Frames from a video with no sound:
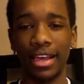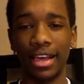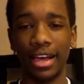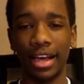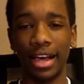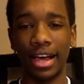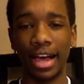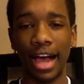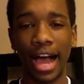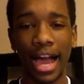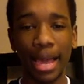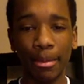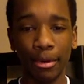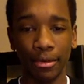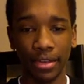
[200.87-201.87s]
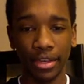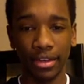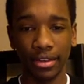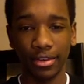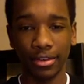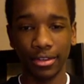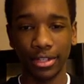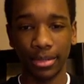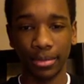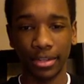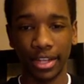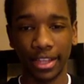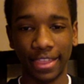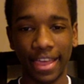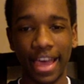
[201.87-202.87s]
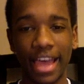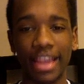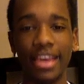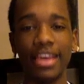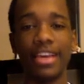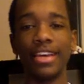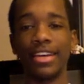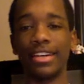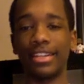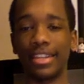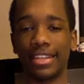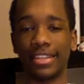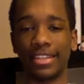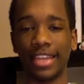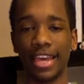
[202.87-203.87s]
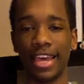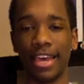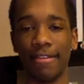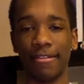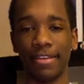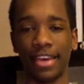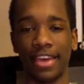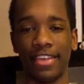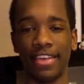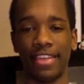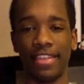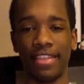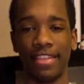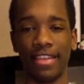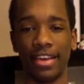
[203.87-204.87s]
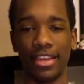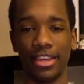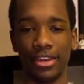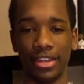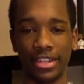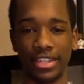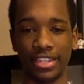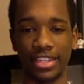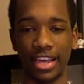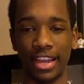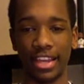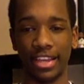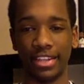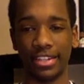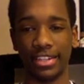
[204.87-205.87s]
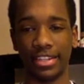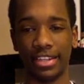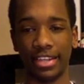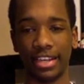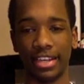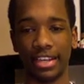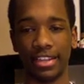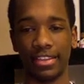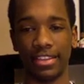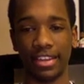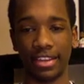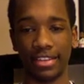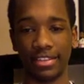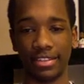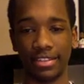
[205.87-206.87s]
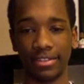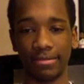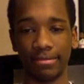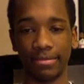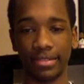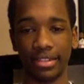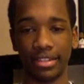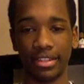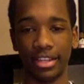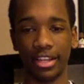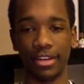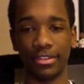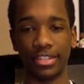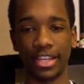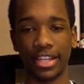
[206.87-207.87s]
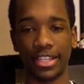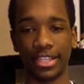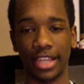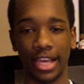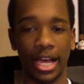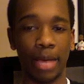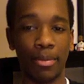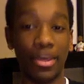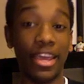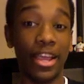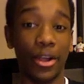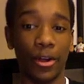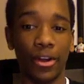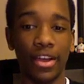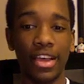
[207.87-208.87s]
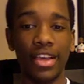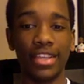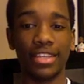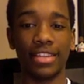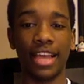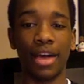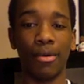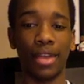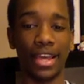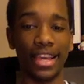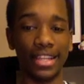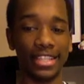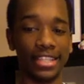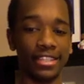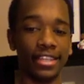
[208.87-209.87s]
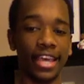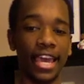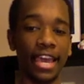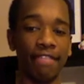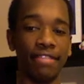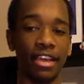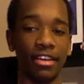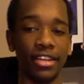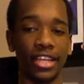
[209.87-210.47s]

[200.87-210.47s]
iMovie or something like that, click Save, and then you can set it to this. Set it to, like, up here. So now when I hit Save down